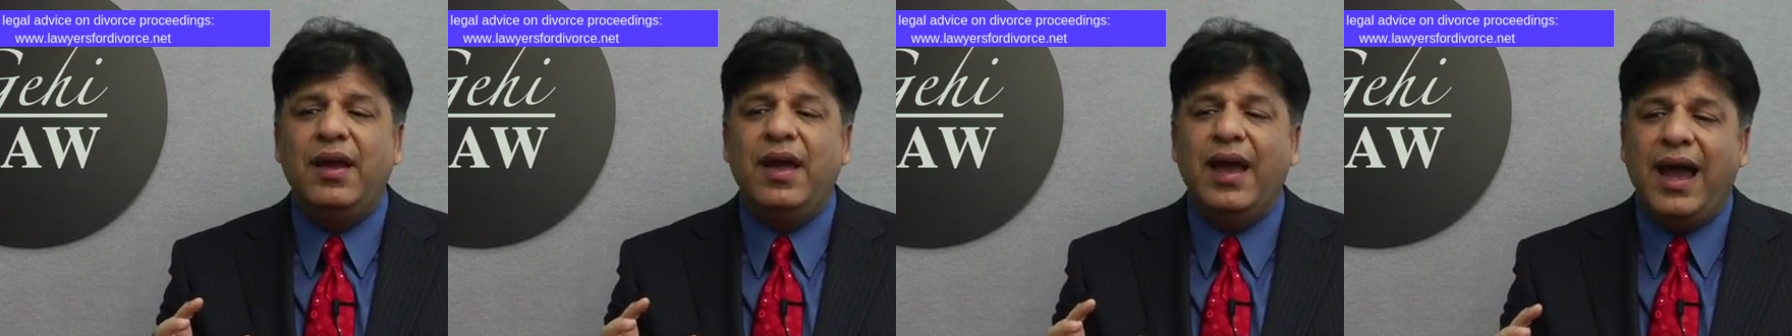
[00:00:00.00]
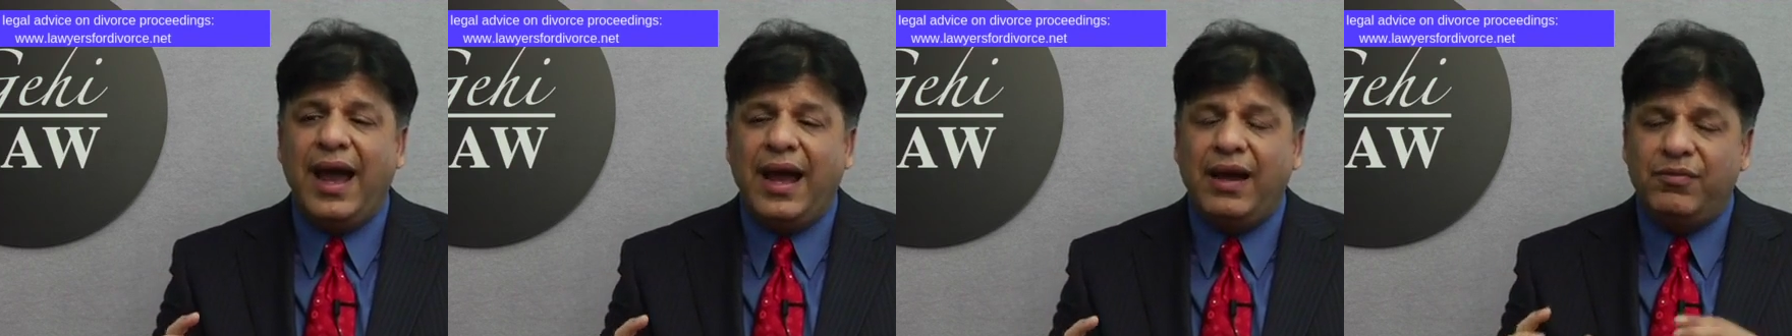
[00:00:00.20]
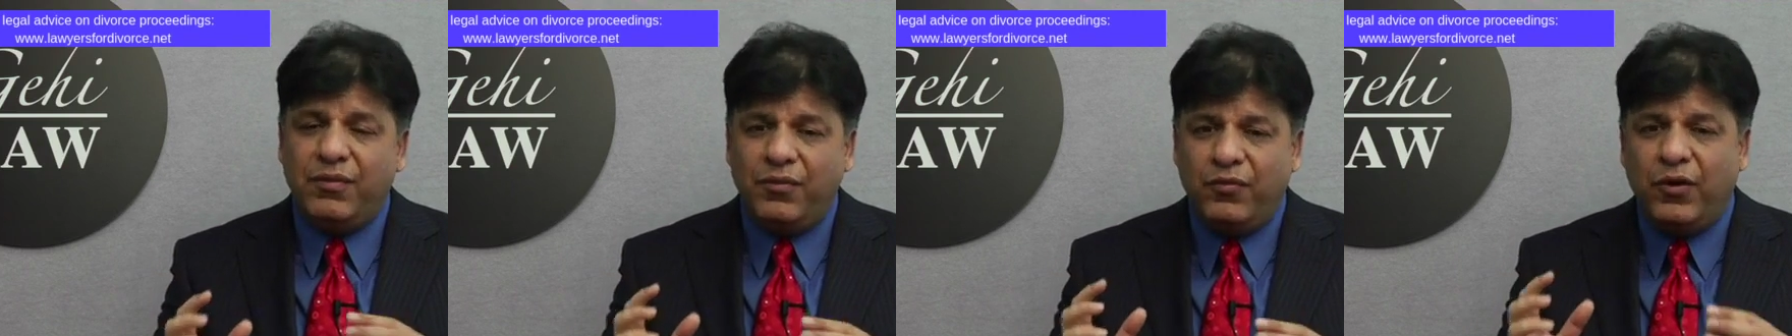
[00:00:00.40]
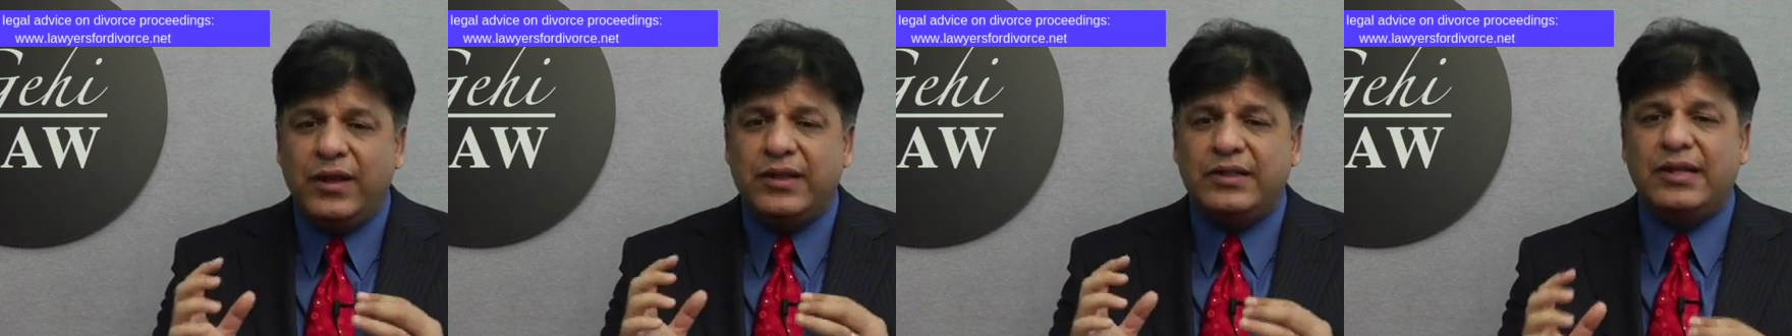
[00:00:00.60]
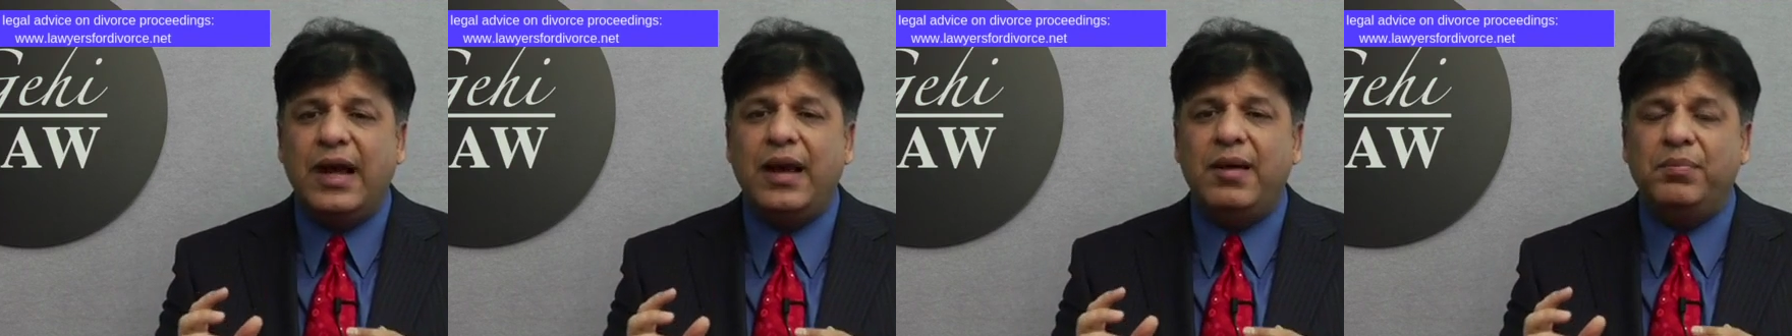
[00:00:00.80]
And for
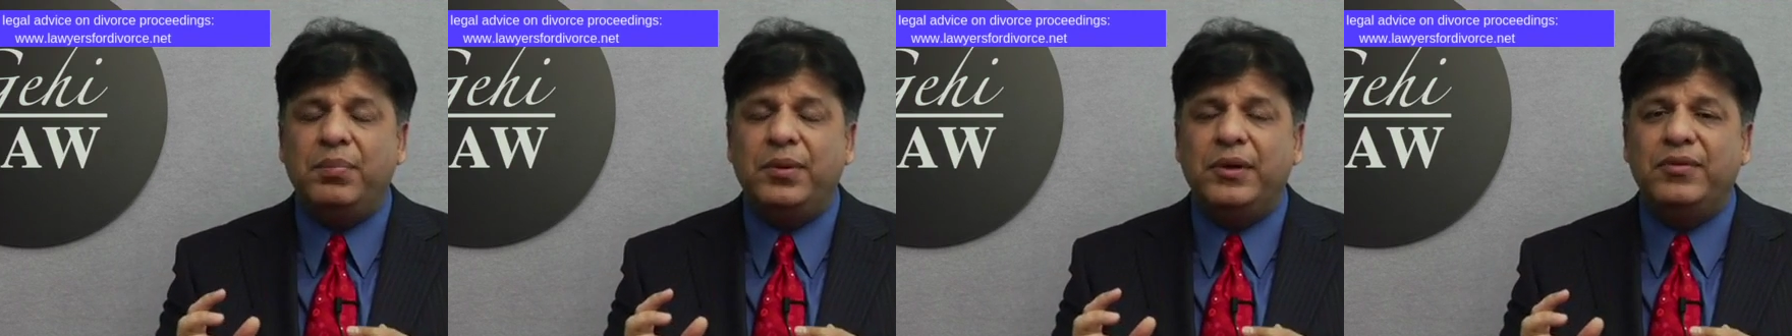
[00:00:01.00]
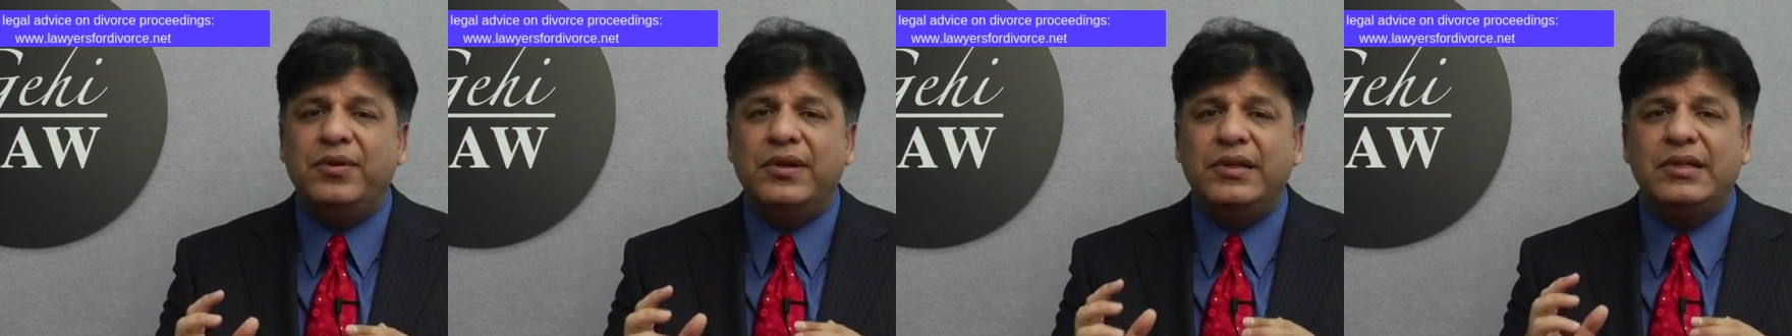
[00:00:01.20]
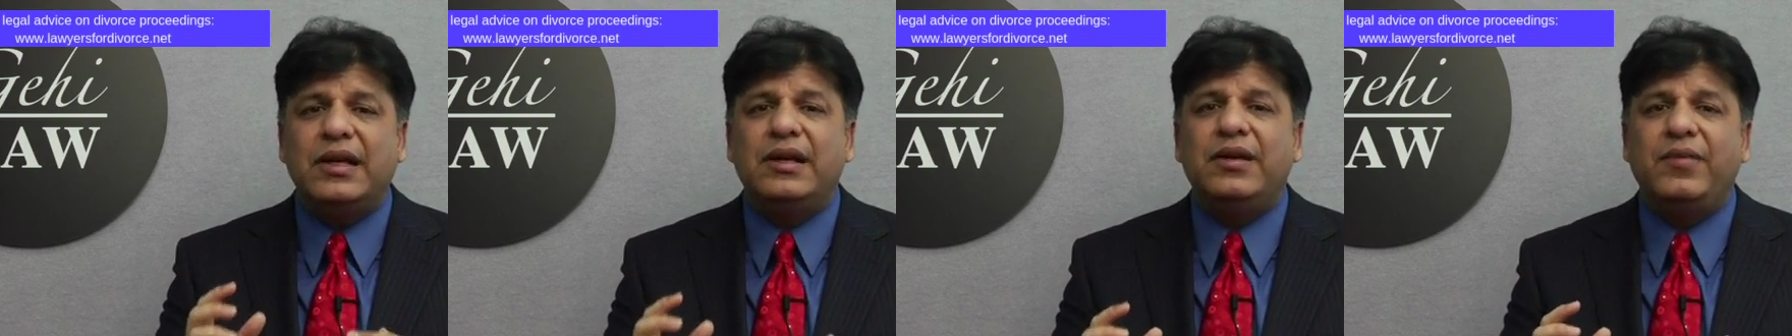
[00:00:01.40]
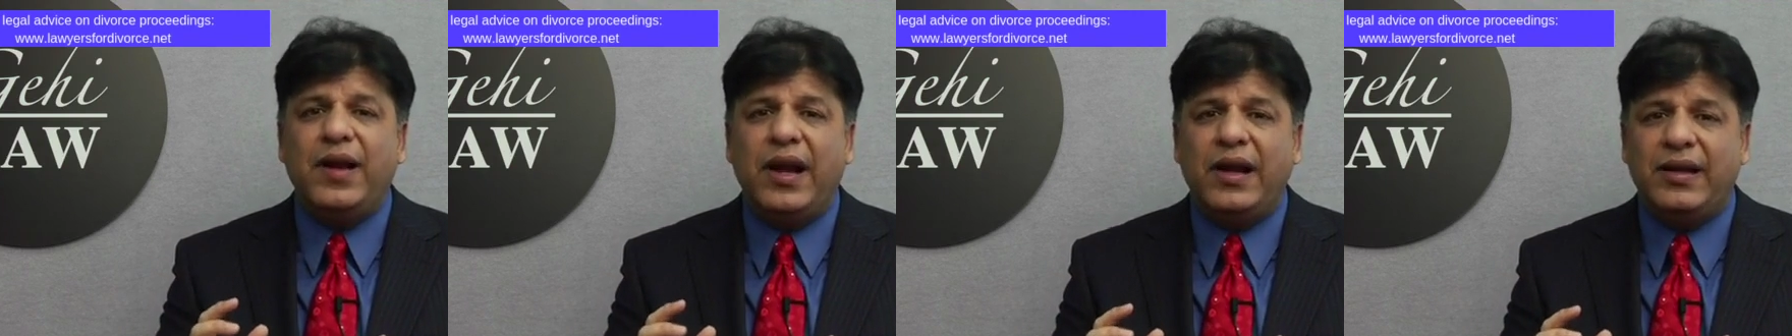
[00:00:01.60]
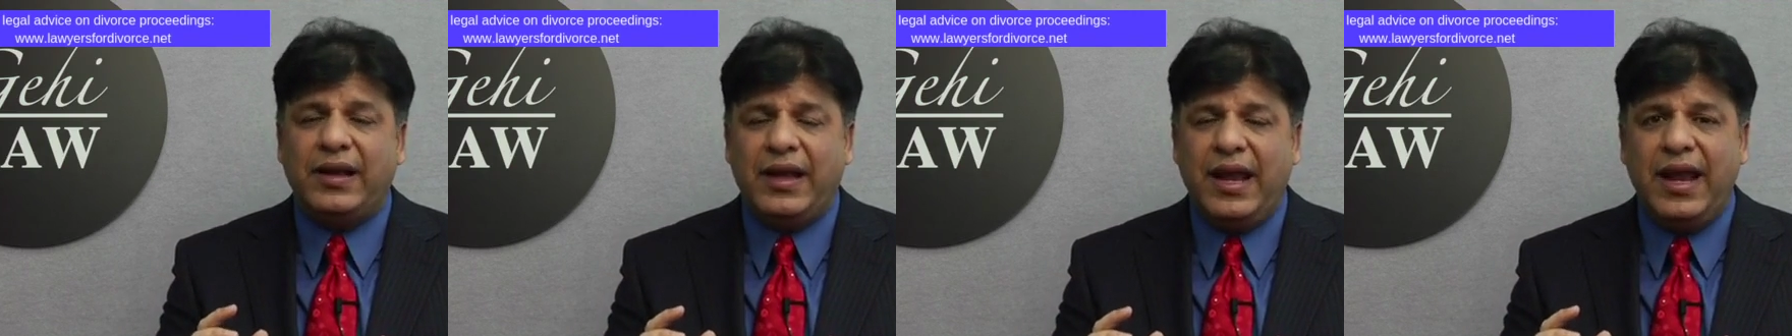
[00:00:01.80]
example, recently we had
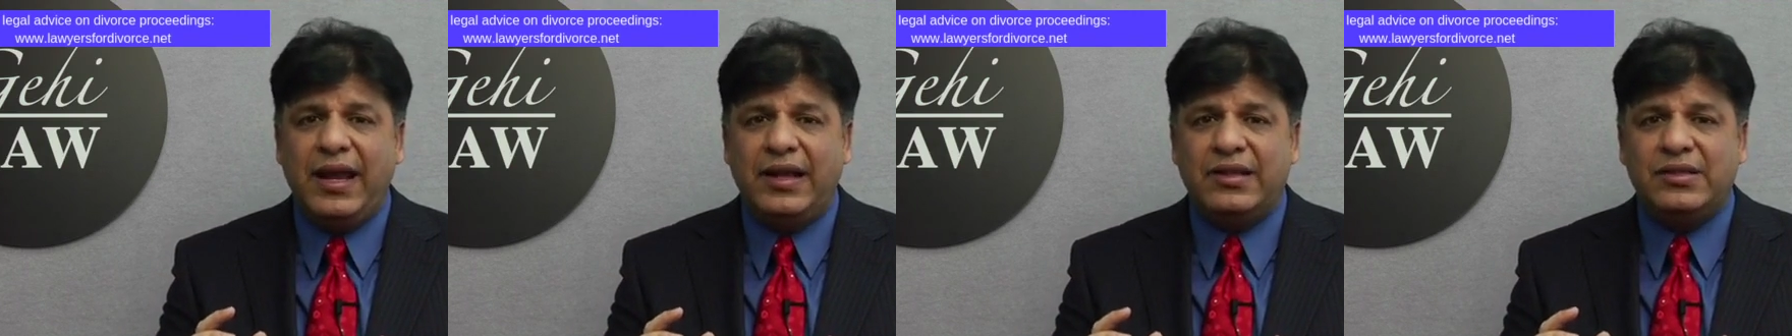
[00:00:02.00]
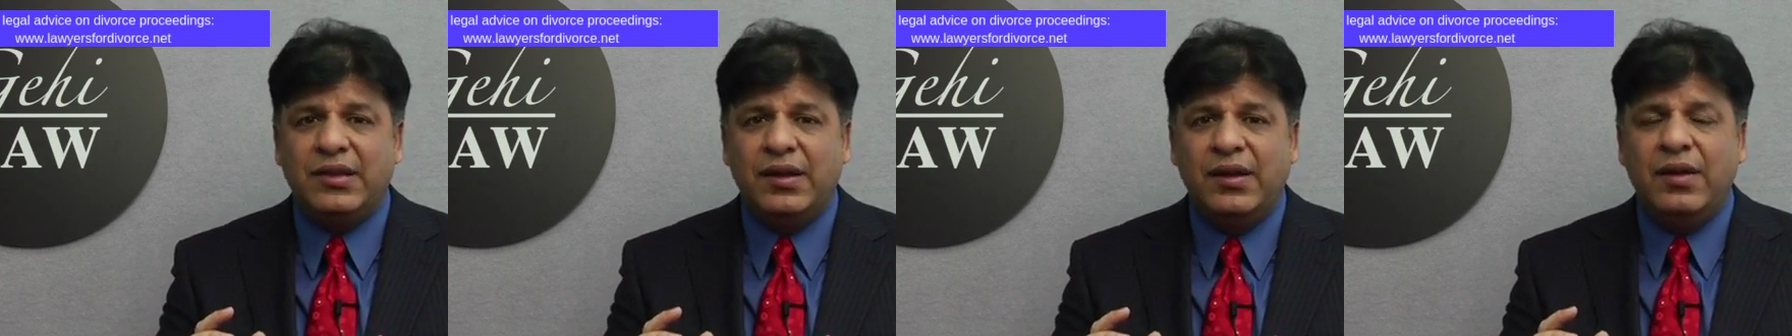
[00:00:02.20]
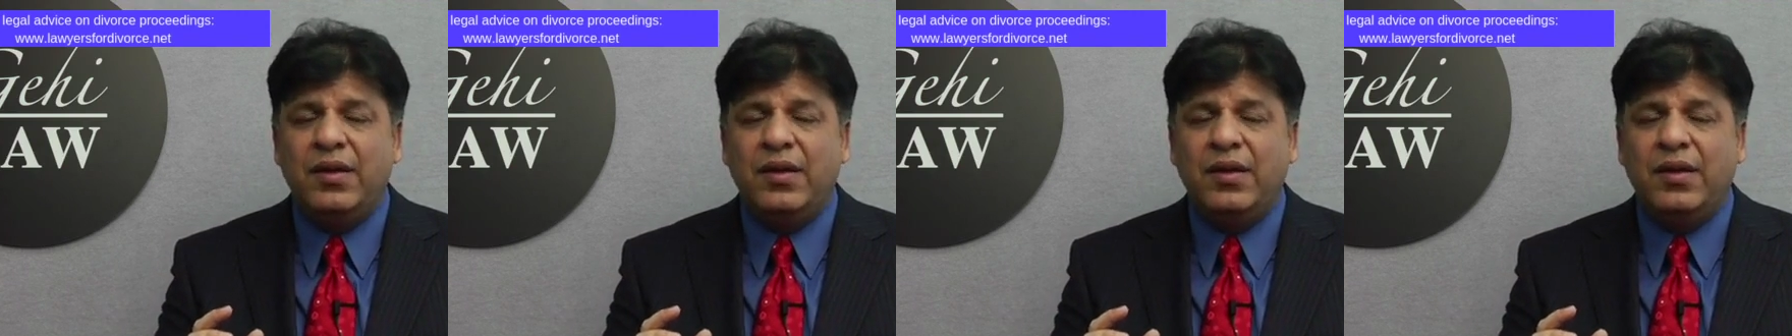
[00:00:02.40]
a case